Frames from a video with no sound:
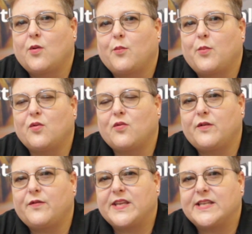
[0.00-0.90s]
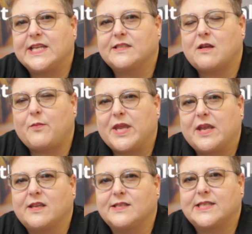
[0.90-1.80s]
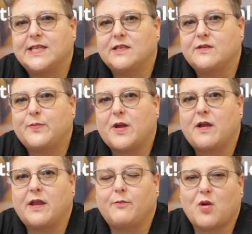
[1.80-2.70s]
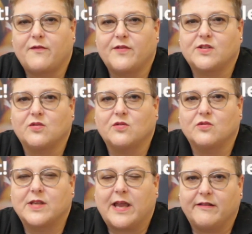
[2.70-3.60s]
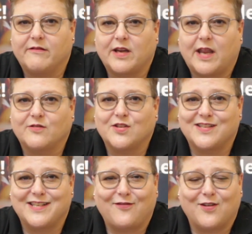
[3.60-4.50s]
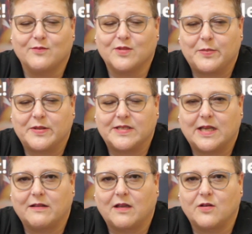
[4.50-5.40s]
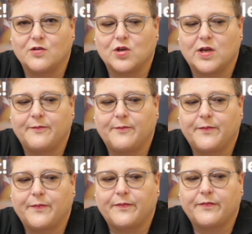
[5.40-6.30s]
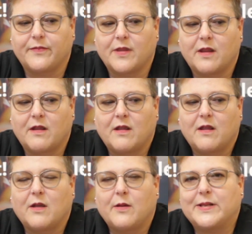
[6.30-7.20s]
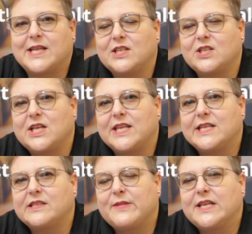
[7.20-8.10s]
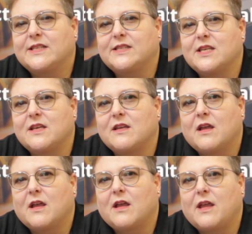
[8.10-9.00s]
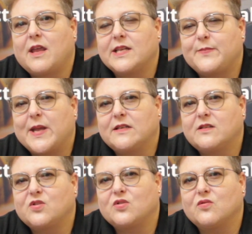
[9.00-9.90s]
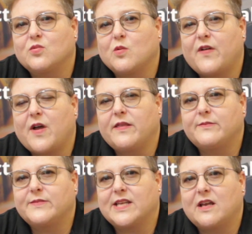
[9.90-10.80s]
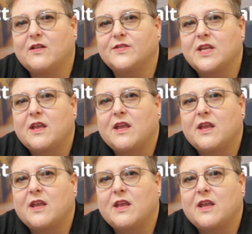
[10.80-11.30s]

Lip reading: But all of these things are being considered by private schools and their accountancy firms up and down the country. Potentially, this means that independent schools will find themselves